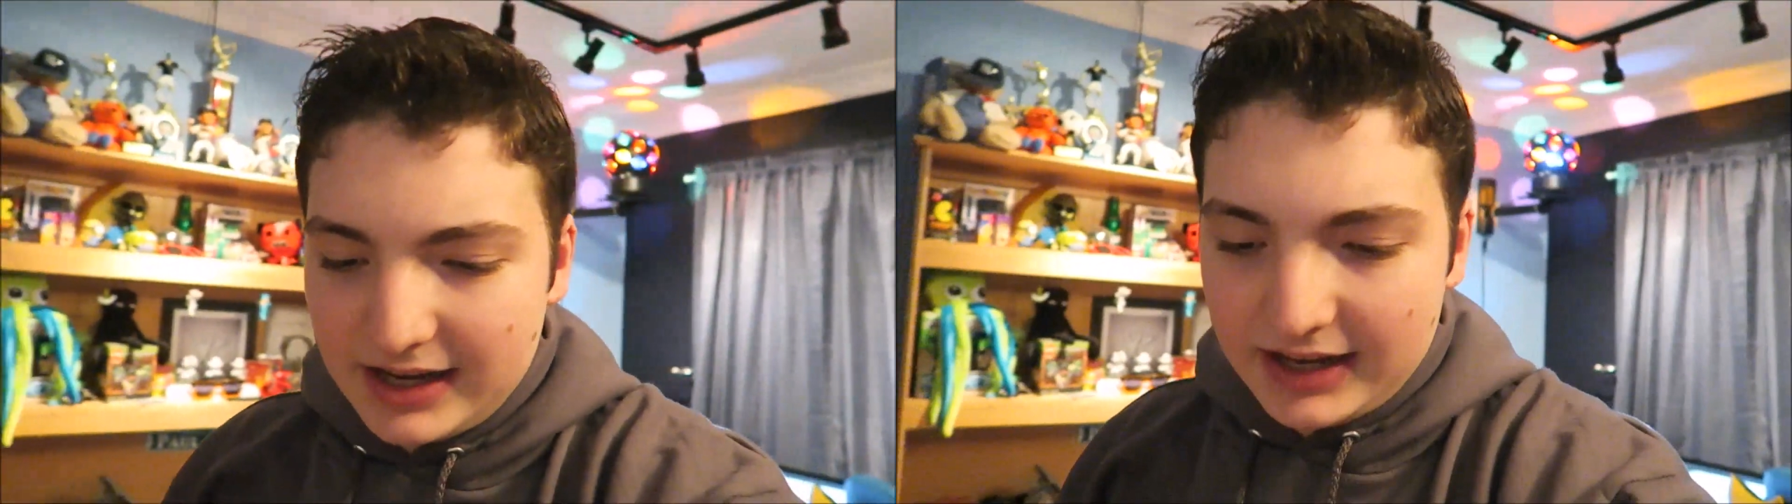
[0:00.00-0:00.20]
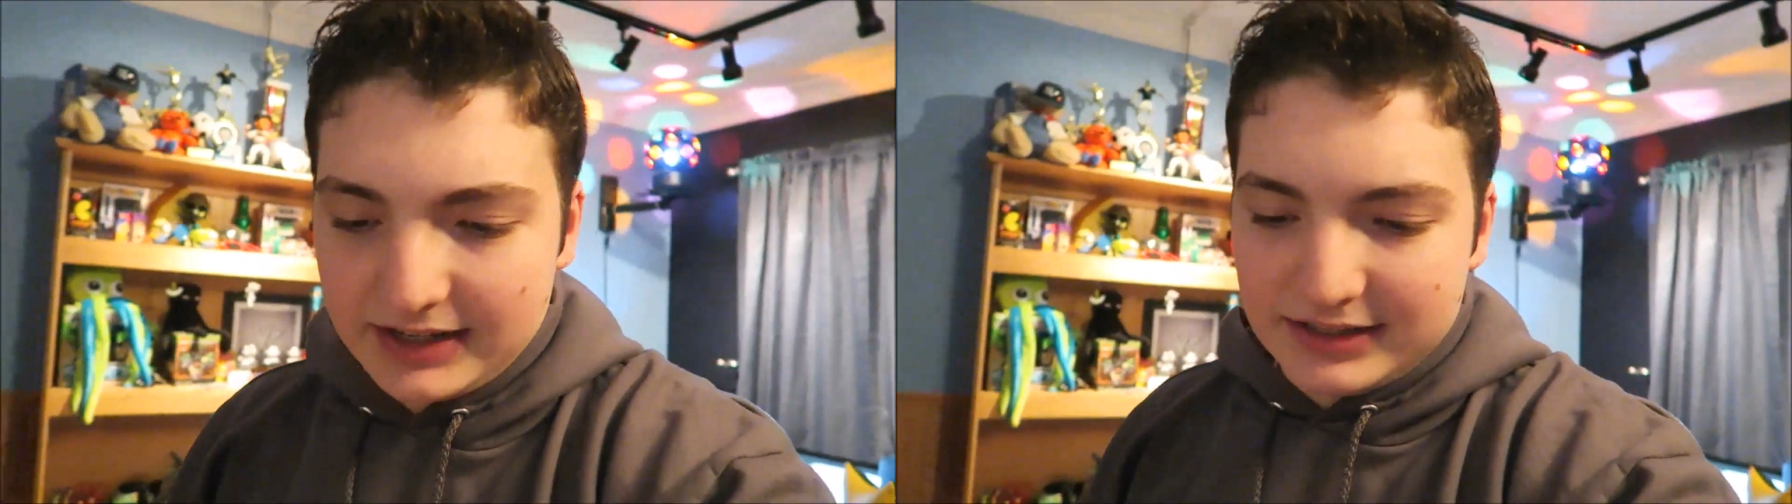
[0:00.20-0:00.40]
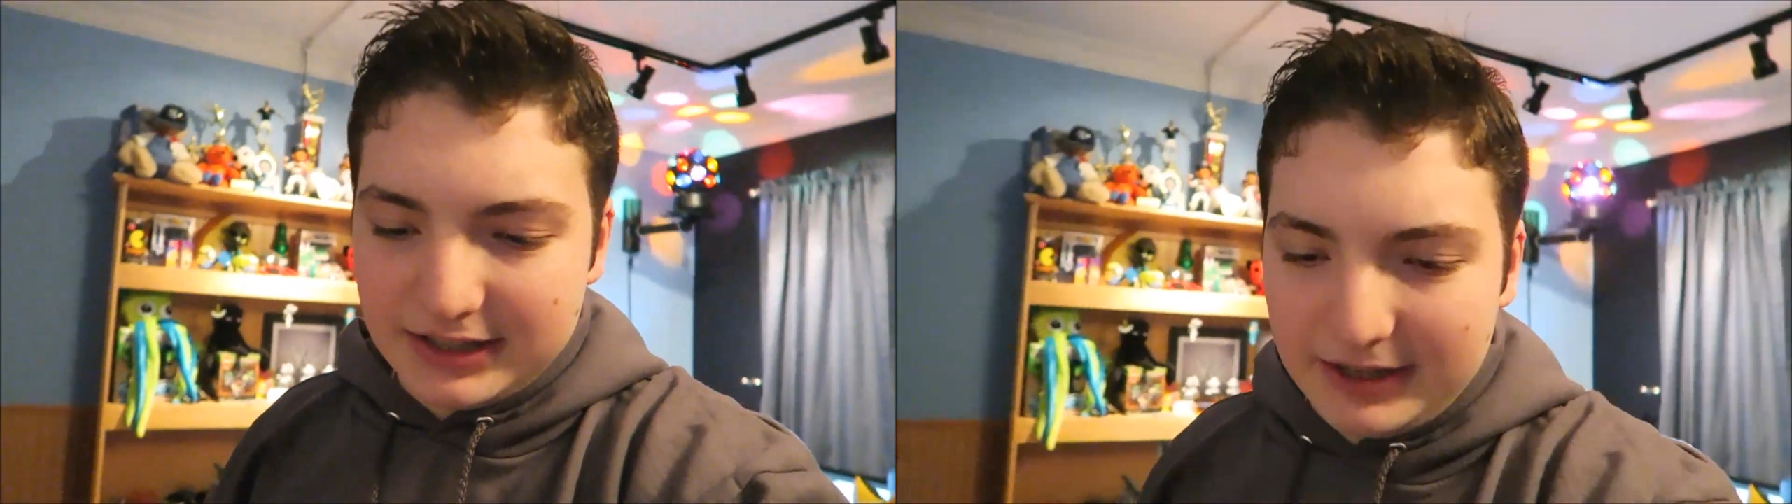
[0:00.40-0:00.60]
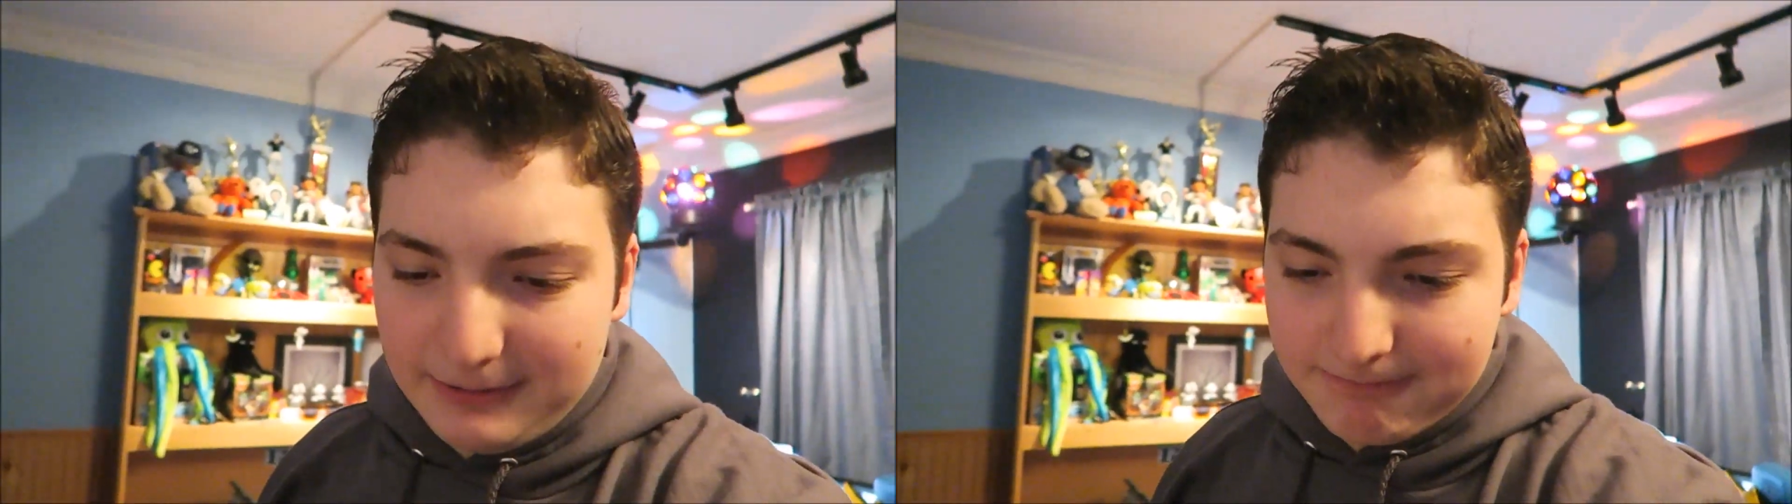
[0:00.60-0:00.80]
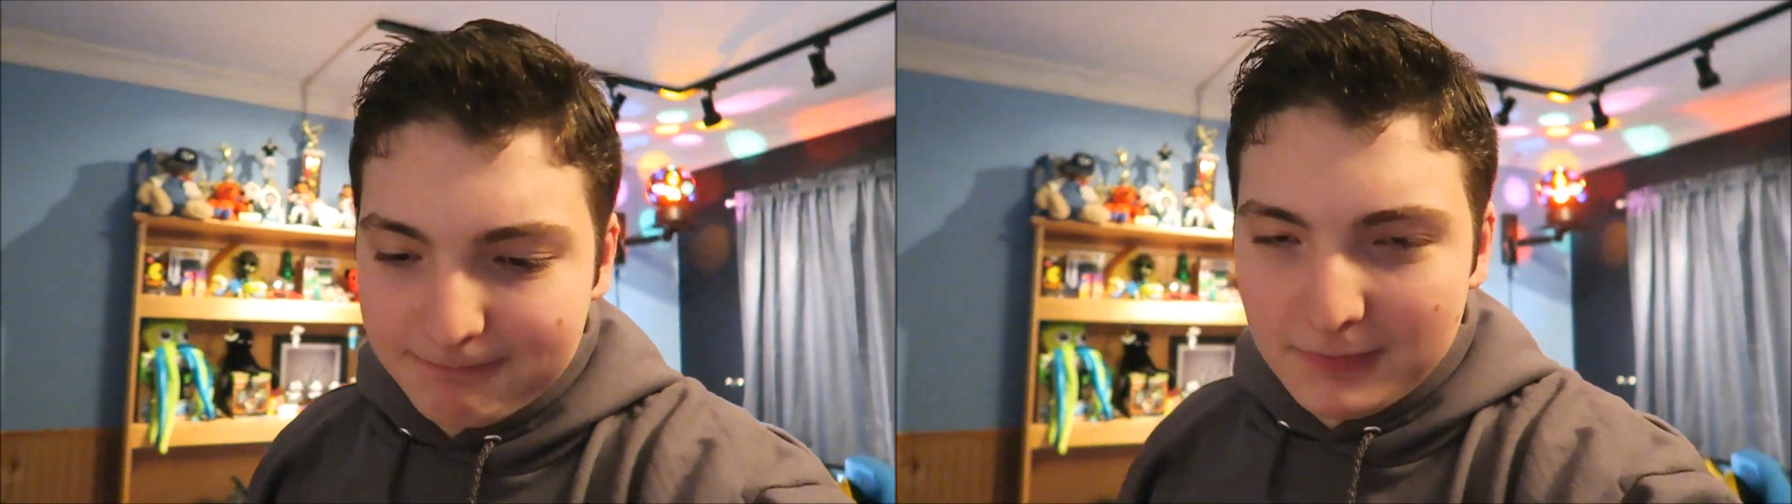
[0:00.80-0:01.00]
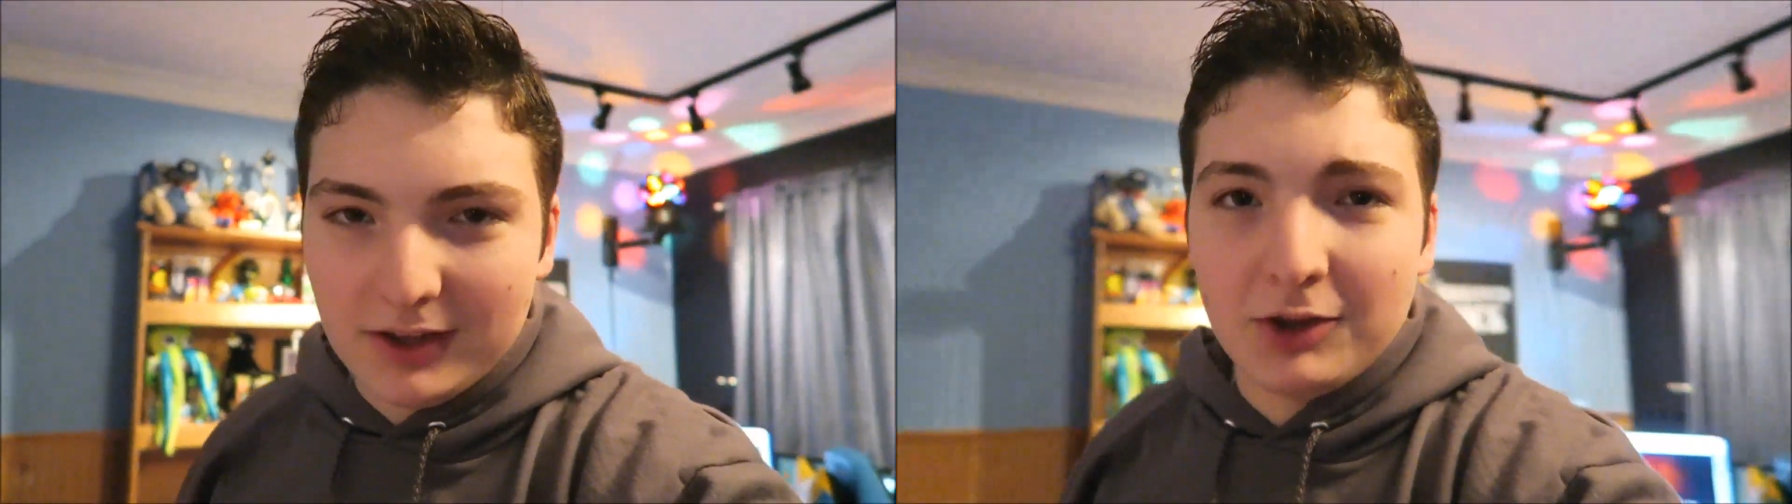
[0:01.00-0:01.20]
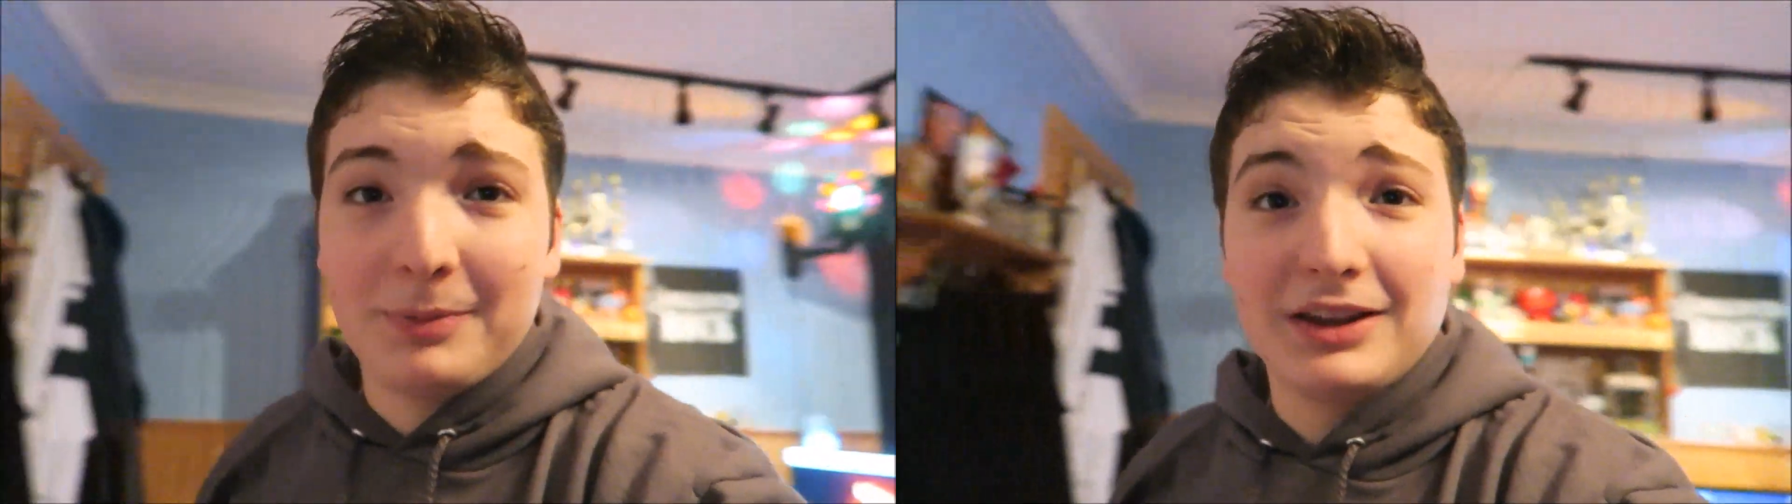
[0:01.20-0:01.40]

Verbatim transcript: and um, there'll